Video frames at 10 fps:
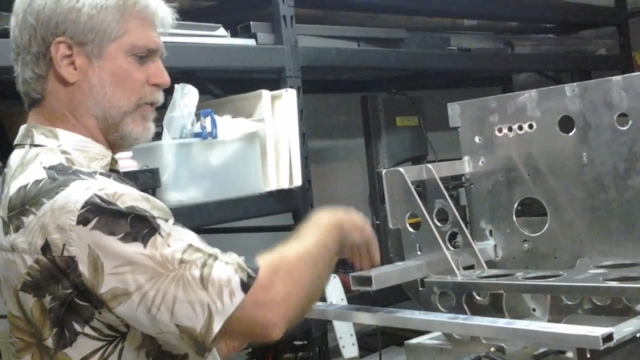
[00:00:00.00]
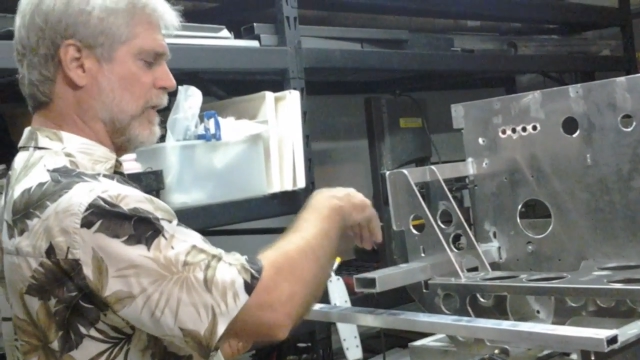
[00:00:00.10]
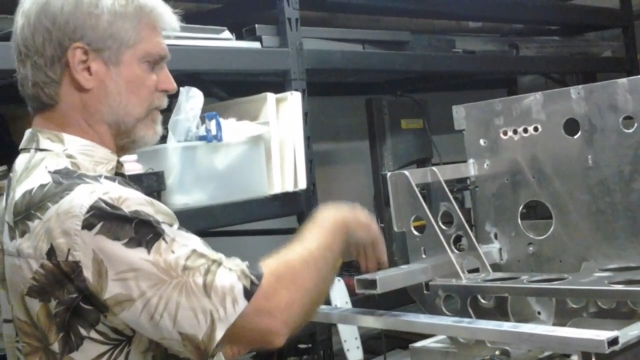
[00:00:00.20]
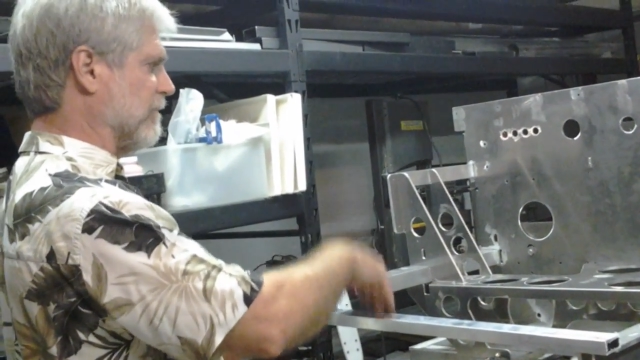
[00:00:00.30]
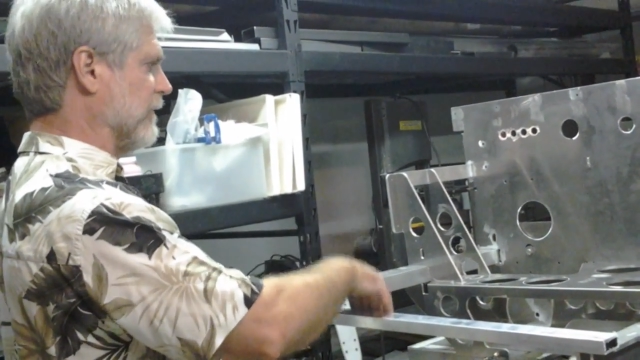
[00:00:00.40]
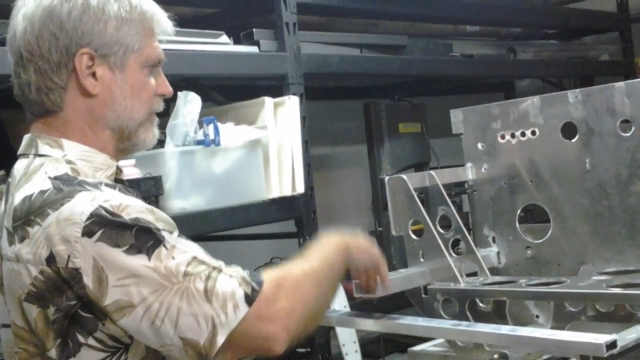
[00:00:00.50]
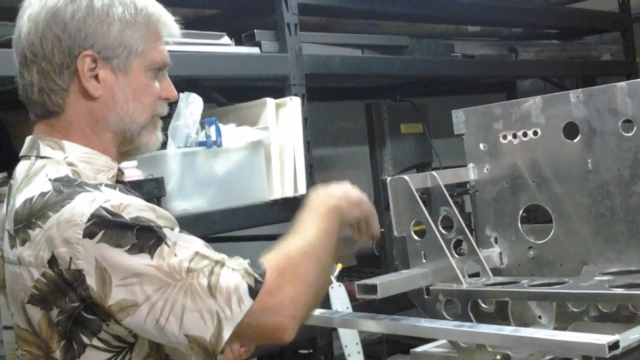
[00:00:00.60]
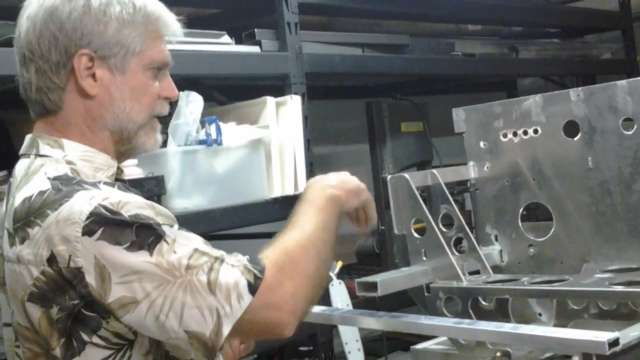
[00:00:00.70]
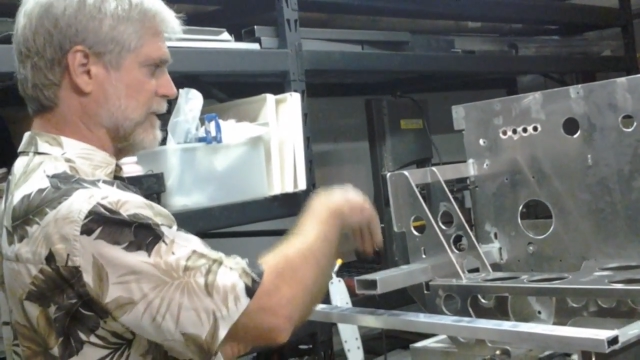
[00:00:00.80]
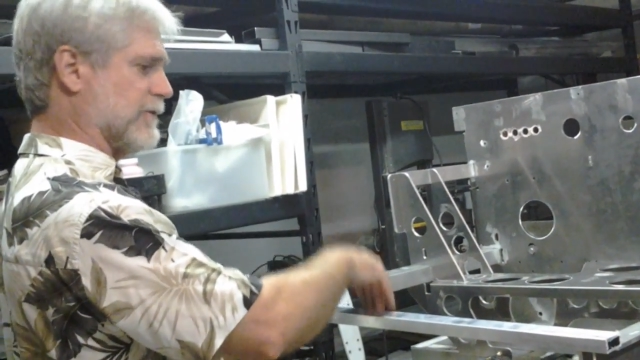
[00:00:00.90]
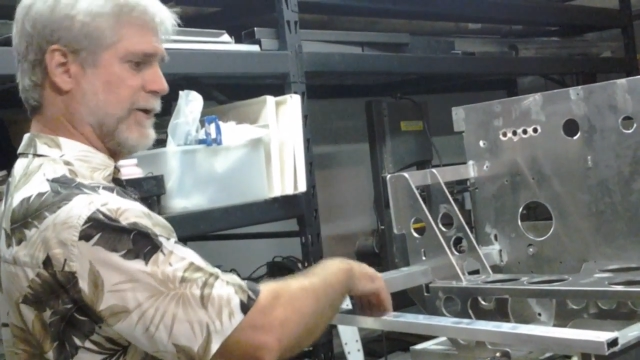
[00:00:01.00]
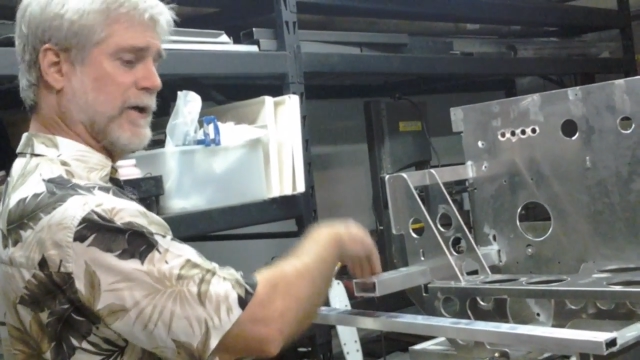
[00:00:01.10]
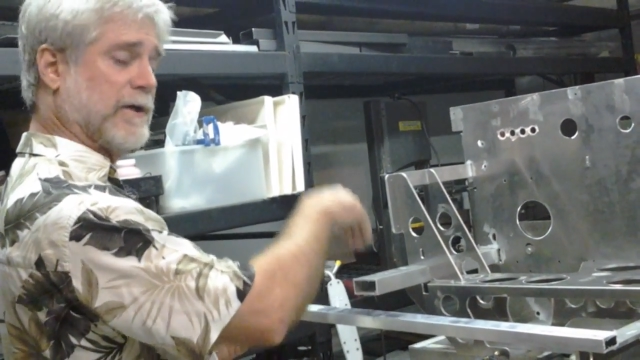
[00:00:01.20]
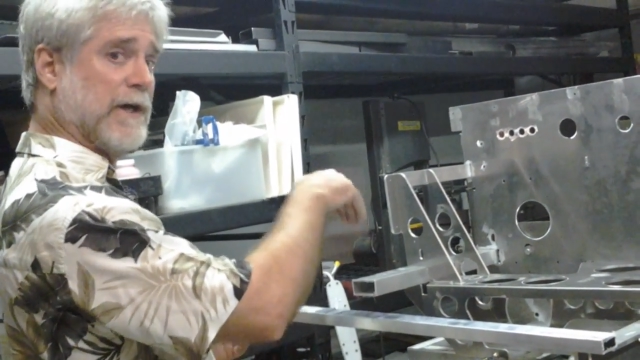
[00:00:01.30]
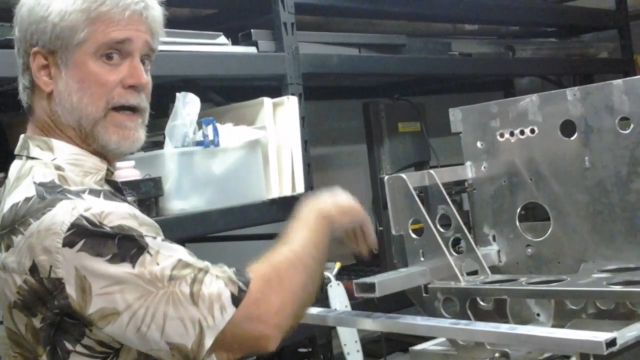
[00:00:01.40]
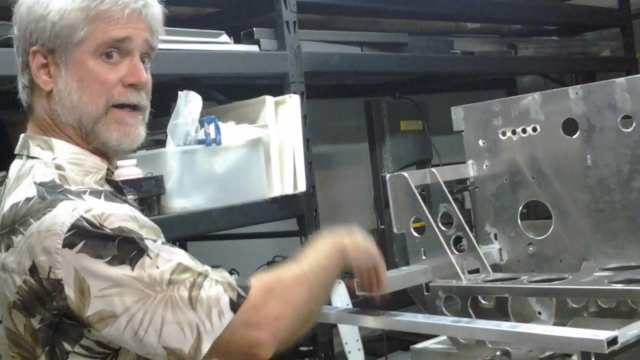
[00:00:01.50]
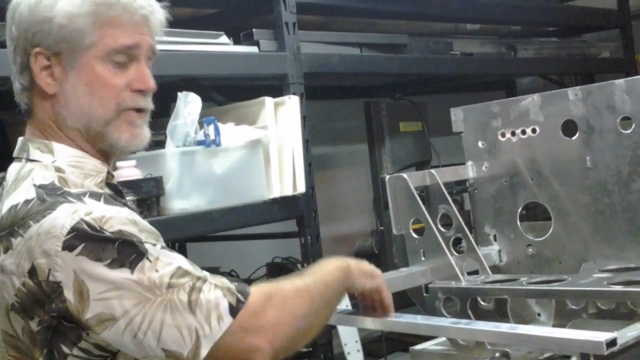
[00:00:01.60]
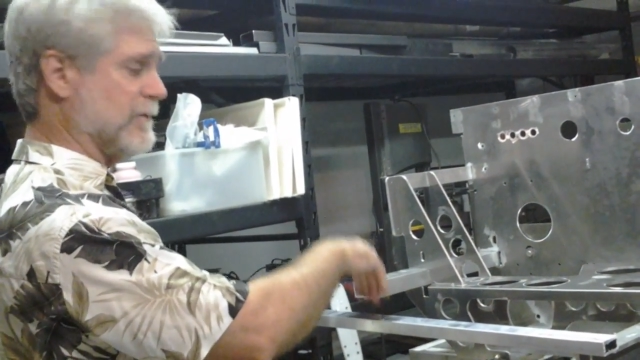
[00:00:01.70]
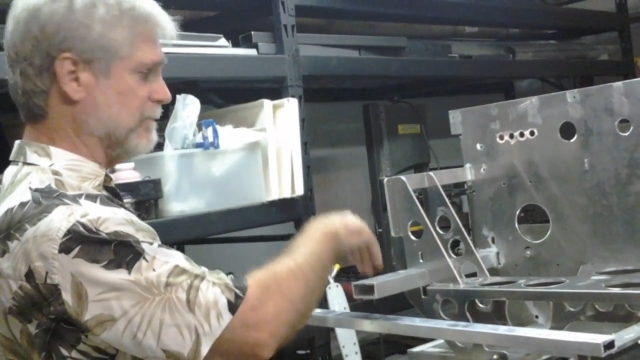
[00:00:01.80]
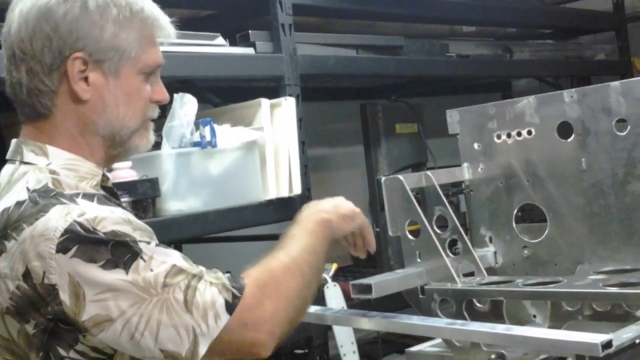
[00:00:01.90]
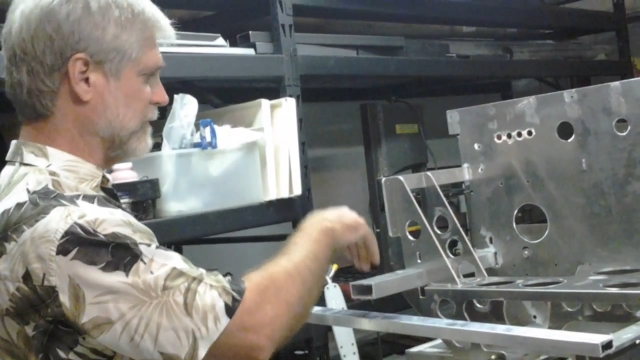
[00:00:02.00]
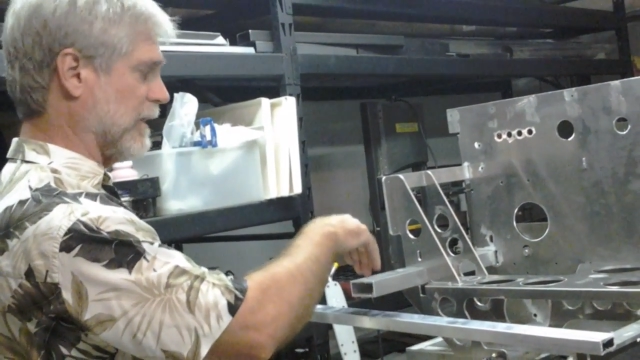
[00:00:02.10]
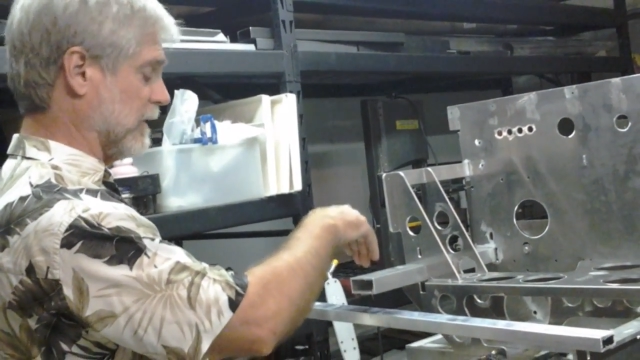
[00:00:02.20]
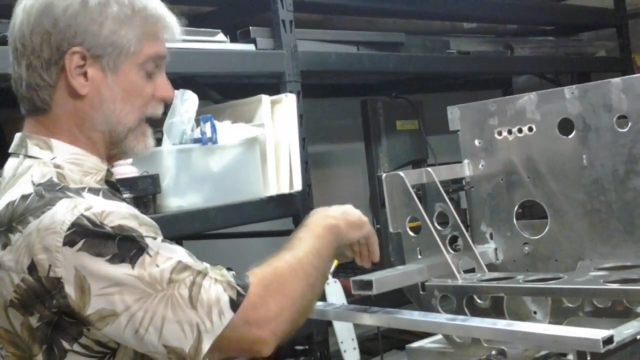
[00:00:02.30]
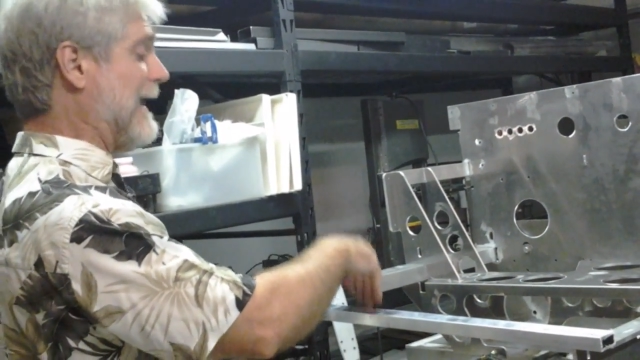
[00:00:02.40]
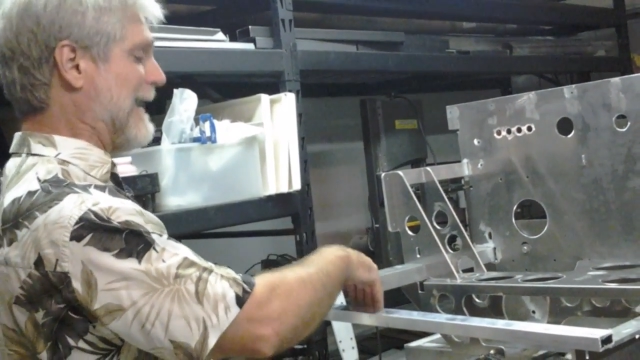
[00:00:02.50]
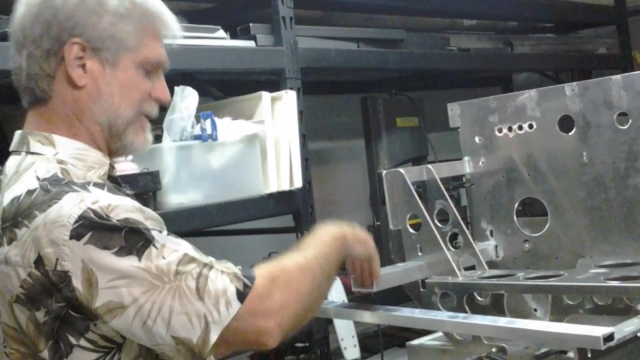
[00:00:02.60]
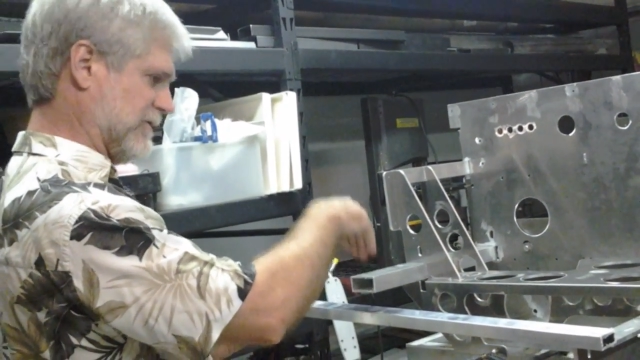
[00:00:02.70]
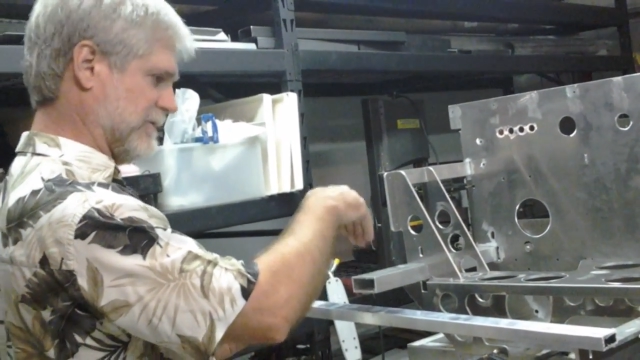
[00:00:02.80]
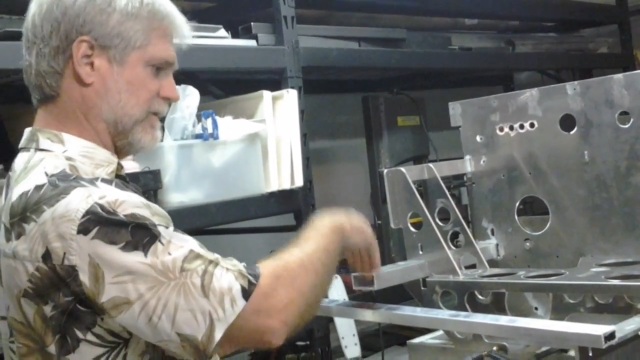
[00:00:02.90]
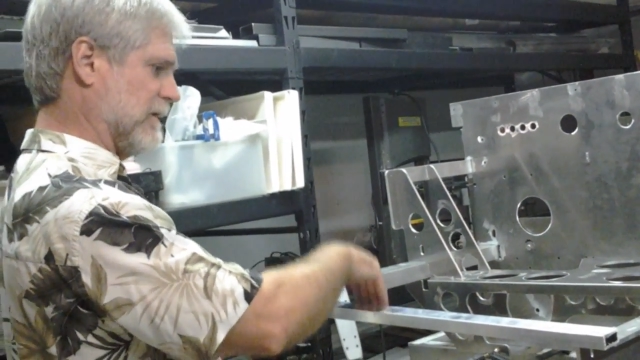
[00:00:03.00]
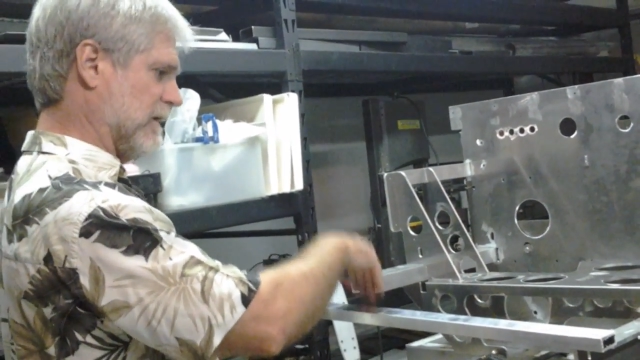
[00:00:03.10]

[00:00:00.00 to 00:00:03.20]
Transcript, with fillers: point for the front trunk hatch, uh, latch,